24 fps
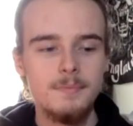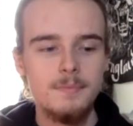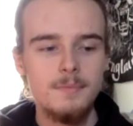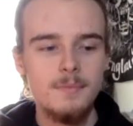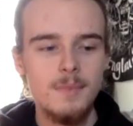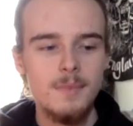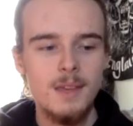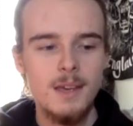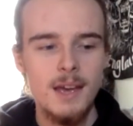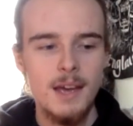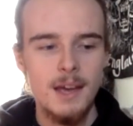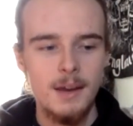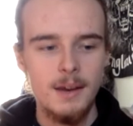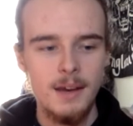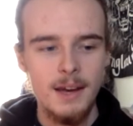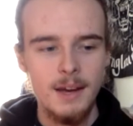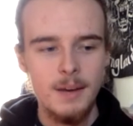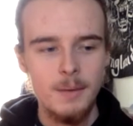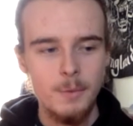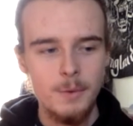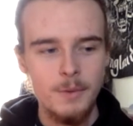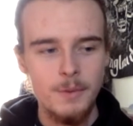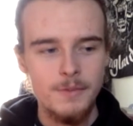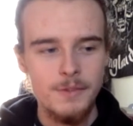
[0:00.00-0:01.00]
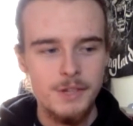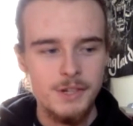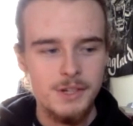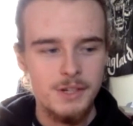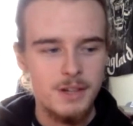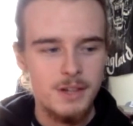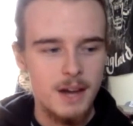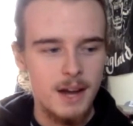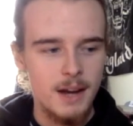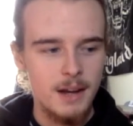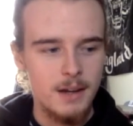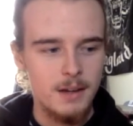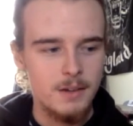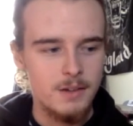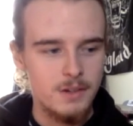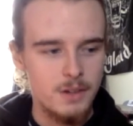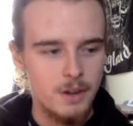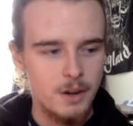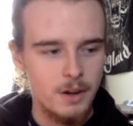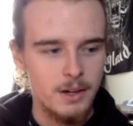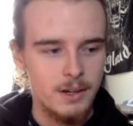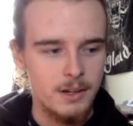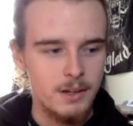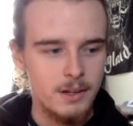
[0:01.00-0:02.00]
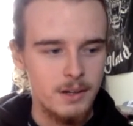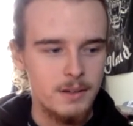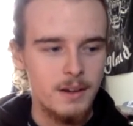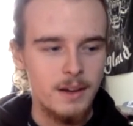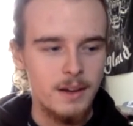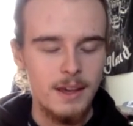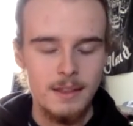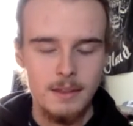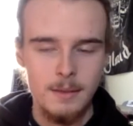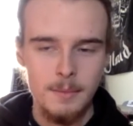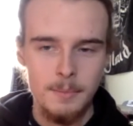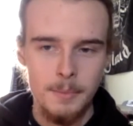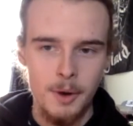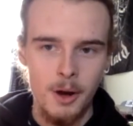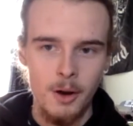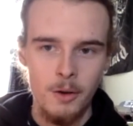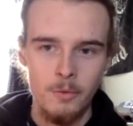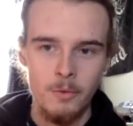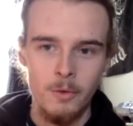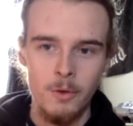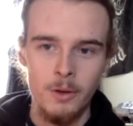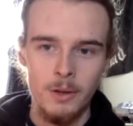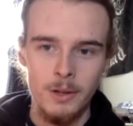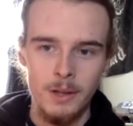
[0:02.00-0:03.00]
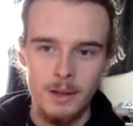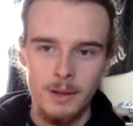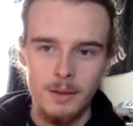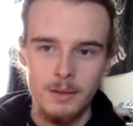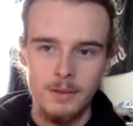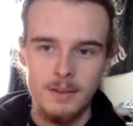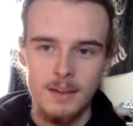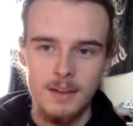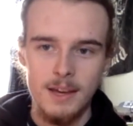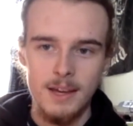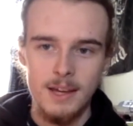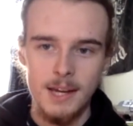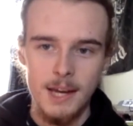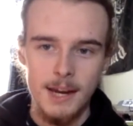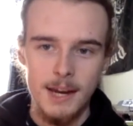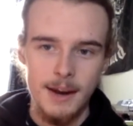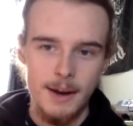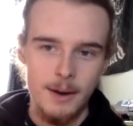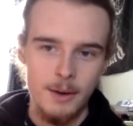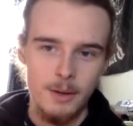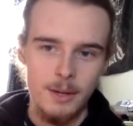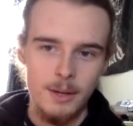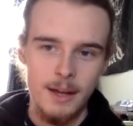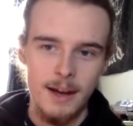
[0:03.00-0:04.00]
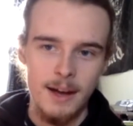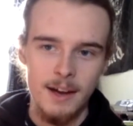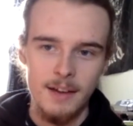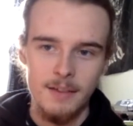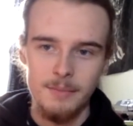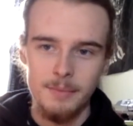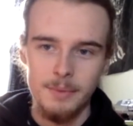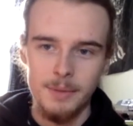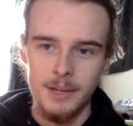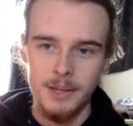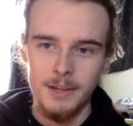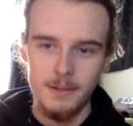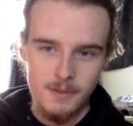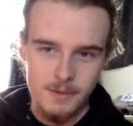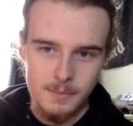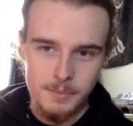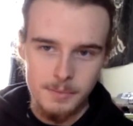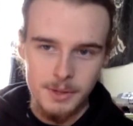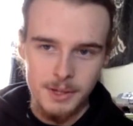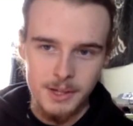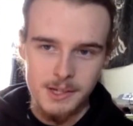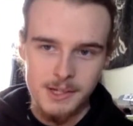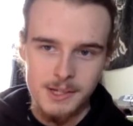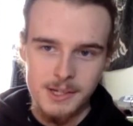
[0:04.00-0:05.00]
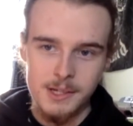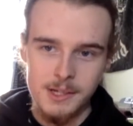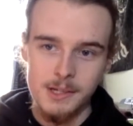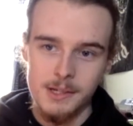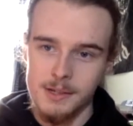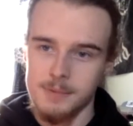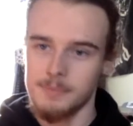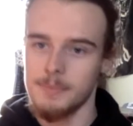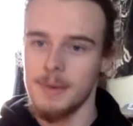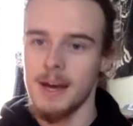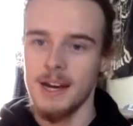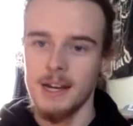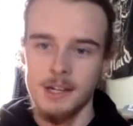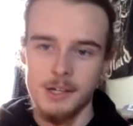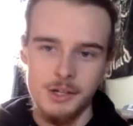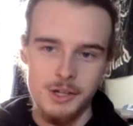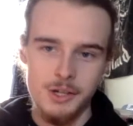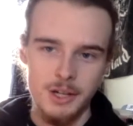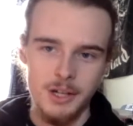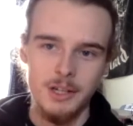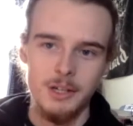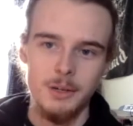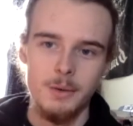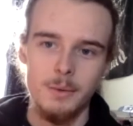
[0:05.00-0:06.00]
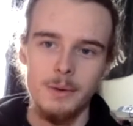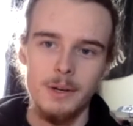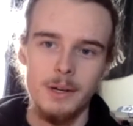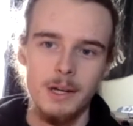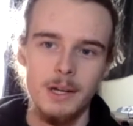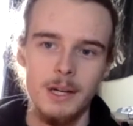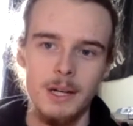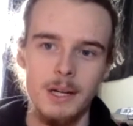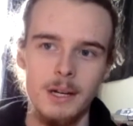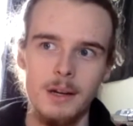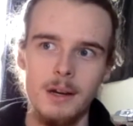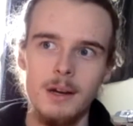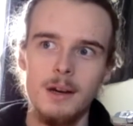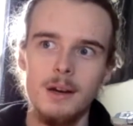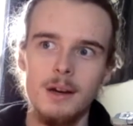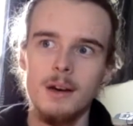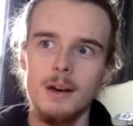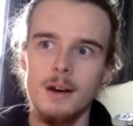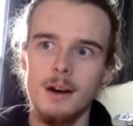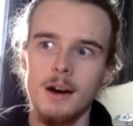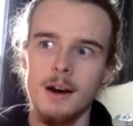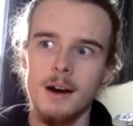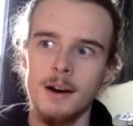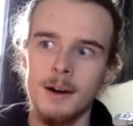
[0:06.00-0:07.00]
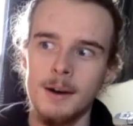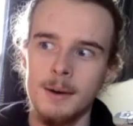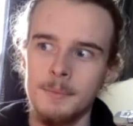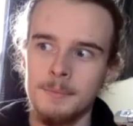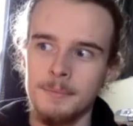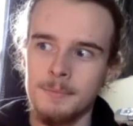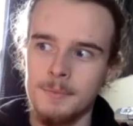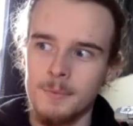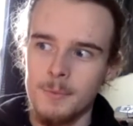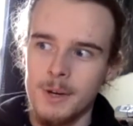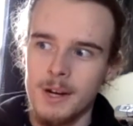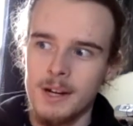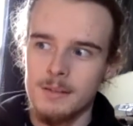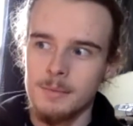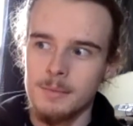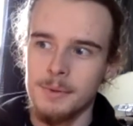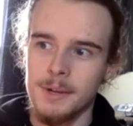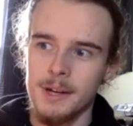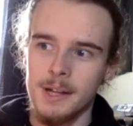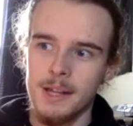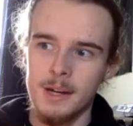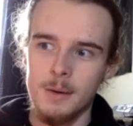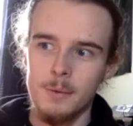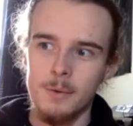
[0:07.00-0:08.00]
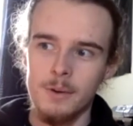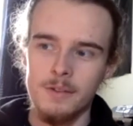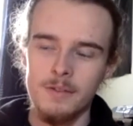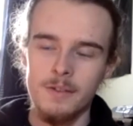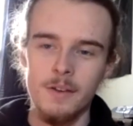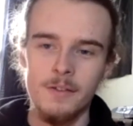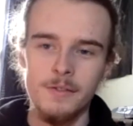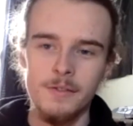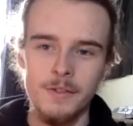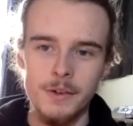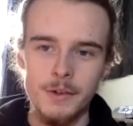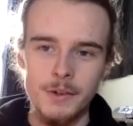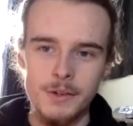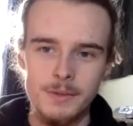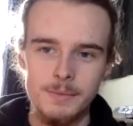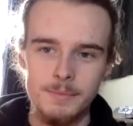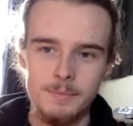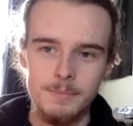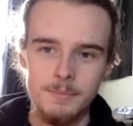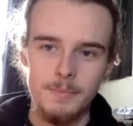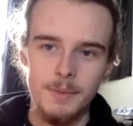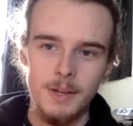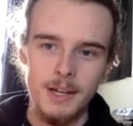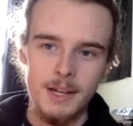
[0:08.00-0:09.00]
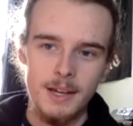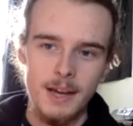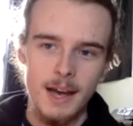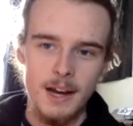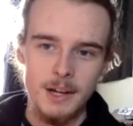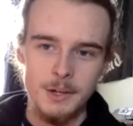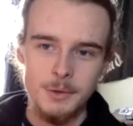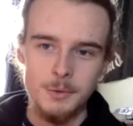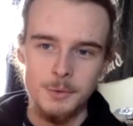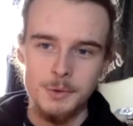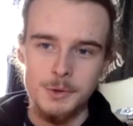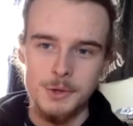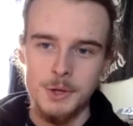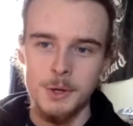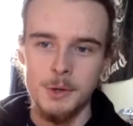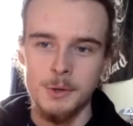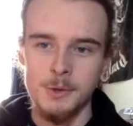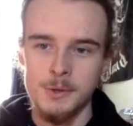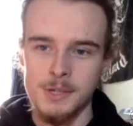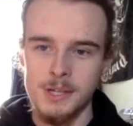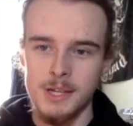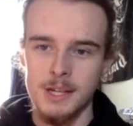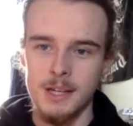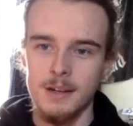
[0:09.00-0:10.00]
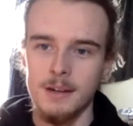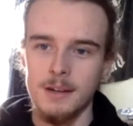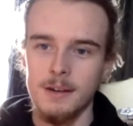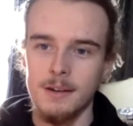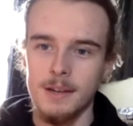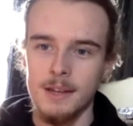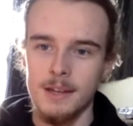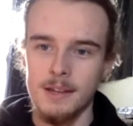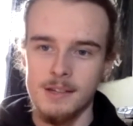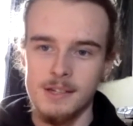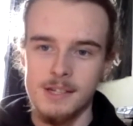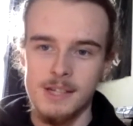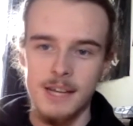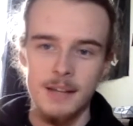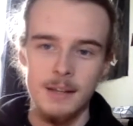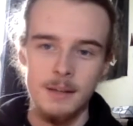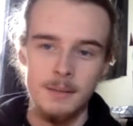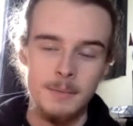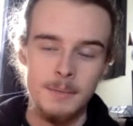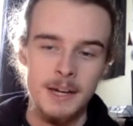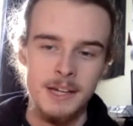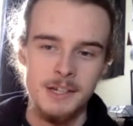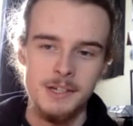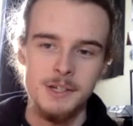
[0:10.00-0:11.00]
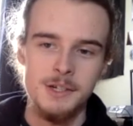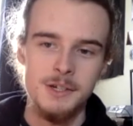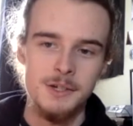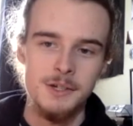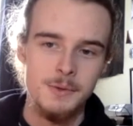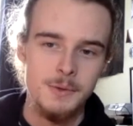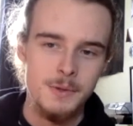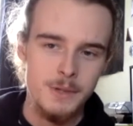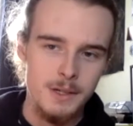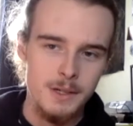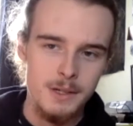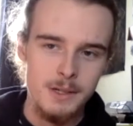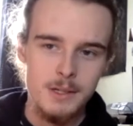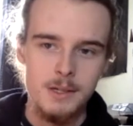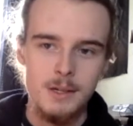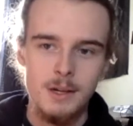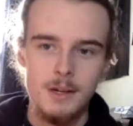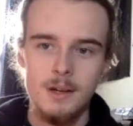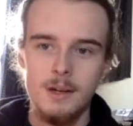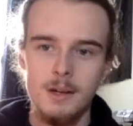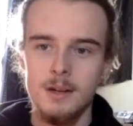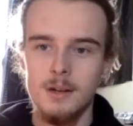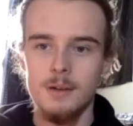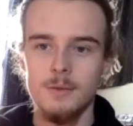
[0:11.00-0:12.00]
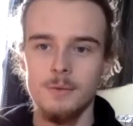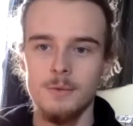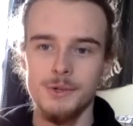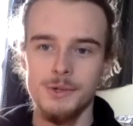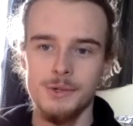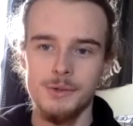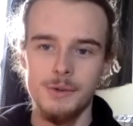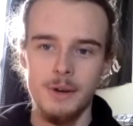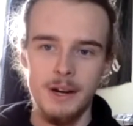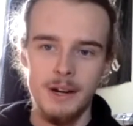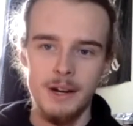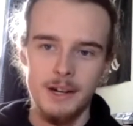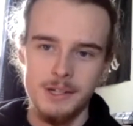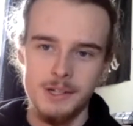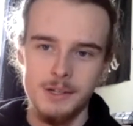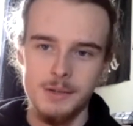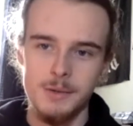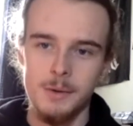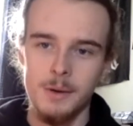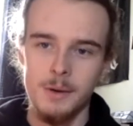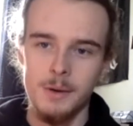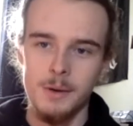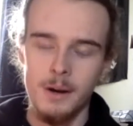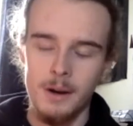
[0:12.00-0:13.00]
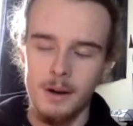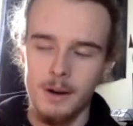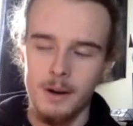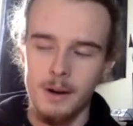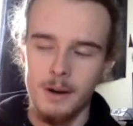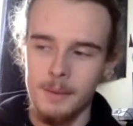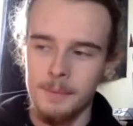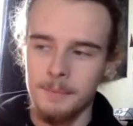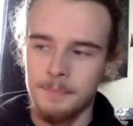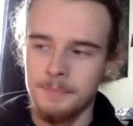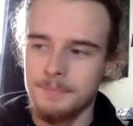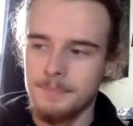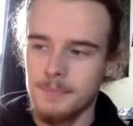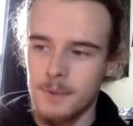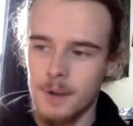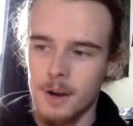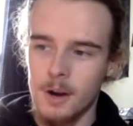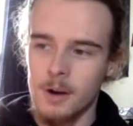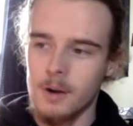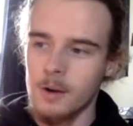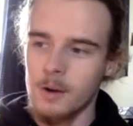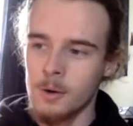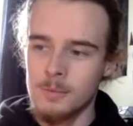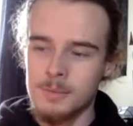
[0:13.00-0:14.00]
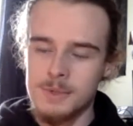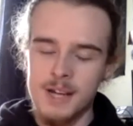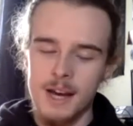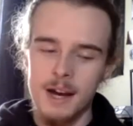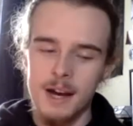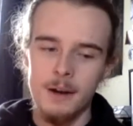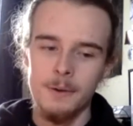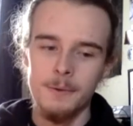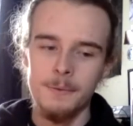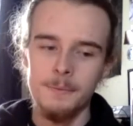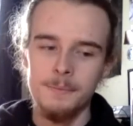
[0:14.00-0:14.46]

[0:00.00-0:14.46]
And we've just kind of started to get the ball rolling, taking it out live, playing some places back in January. We got to play one of our first actual shows in Salem, Massachusetts, which is right next to our hometown.